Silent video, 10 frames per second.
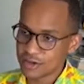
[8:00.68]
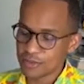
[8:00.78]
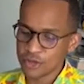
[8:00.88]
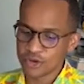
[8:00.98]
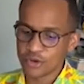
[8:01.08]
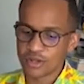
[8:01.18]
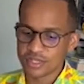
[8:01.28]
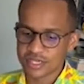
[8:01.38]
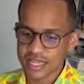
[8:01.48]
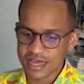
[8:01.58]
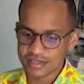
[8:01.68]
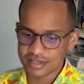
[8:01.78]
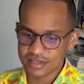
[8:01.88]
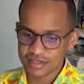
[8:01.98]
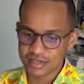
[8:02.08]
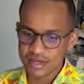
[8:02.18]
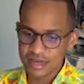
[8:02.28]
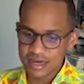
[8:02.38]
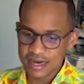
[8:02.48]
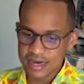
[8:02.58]
community college classes.
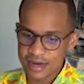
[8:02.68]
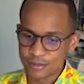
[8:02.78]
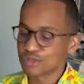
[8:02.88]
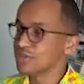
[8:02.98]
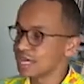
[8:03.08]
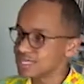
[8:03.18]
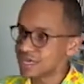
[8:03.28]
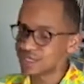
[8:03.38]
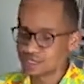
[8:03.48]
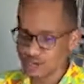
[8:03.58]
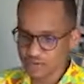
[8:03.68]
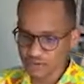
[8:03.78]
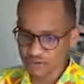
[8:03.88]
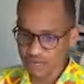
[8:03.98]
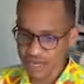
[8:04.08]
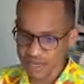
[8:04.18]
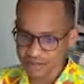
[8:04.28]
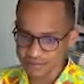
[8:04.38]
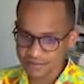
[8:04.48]
So that's our show for today.